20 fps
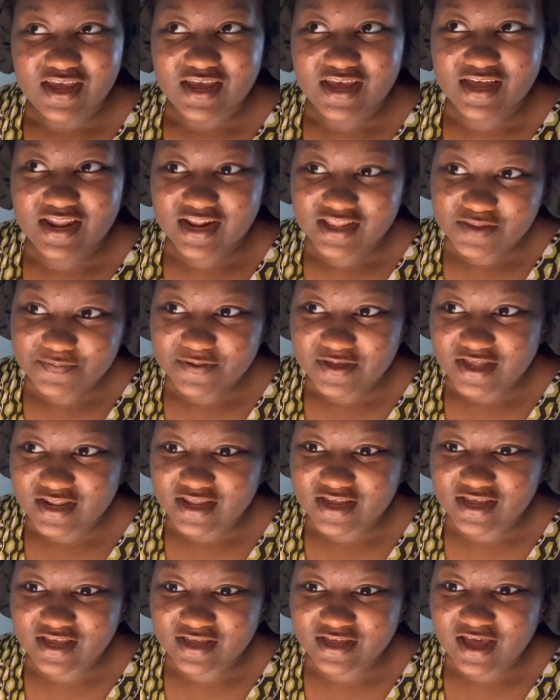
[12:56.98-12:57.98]
And at the
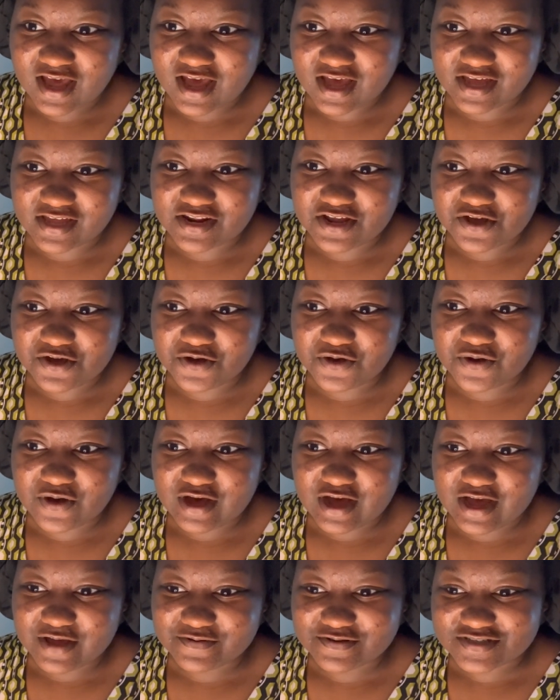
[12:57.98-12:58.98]
beginning, I know
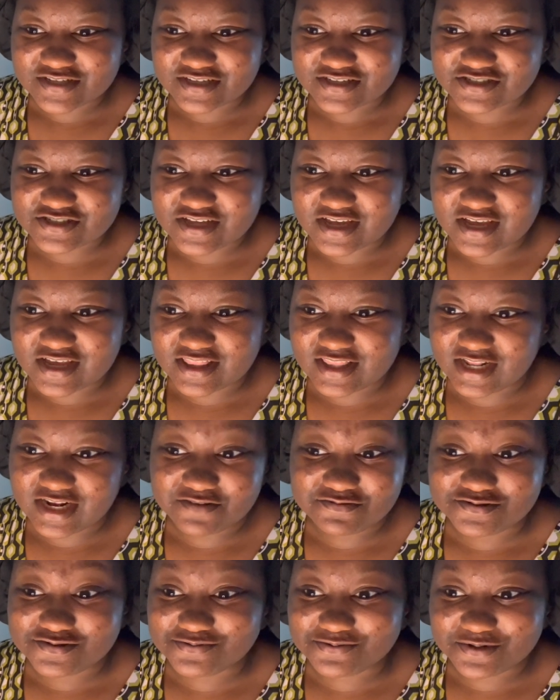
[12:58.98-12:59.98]
I was like saying that I
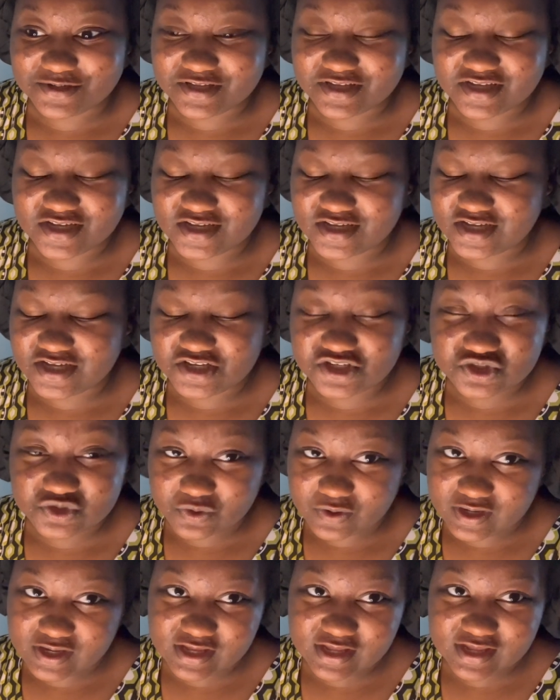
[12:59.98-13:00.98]
was really
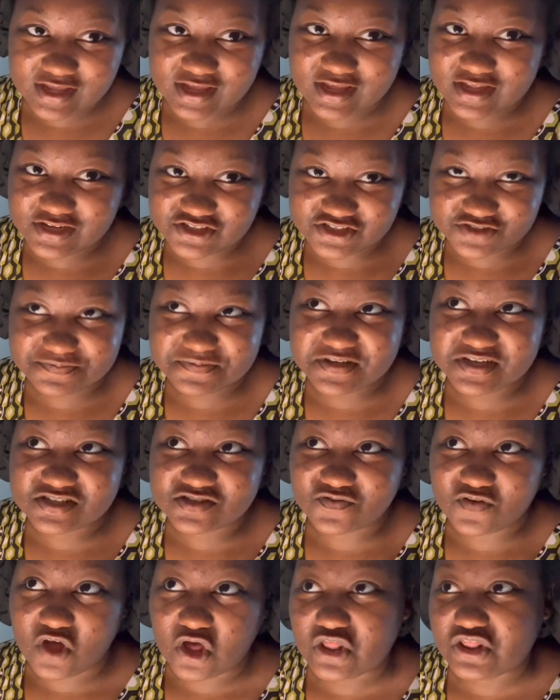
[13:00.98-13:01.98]
enjoying it just because
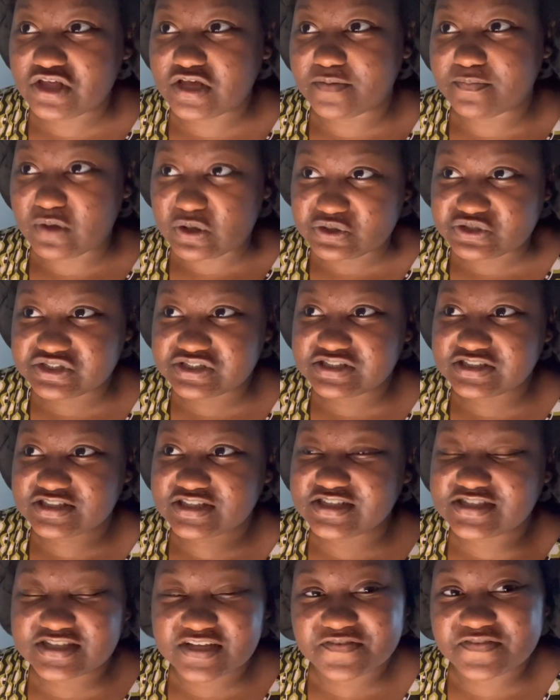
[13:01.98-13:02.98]
of all the emotions
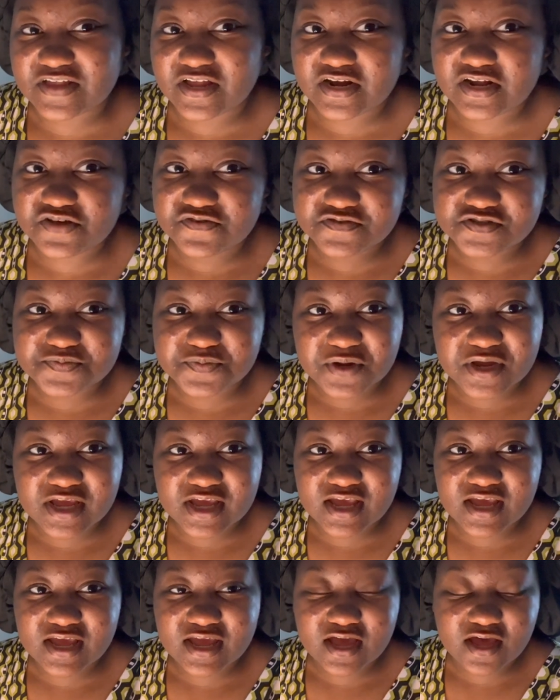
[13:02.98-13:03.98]
and stuff that it was
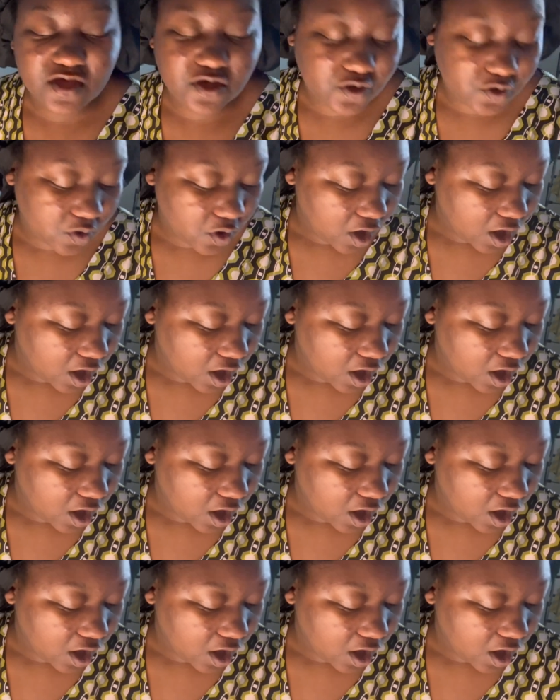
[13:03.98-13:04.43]
bringing out.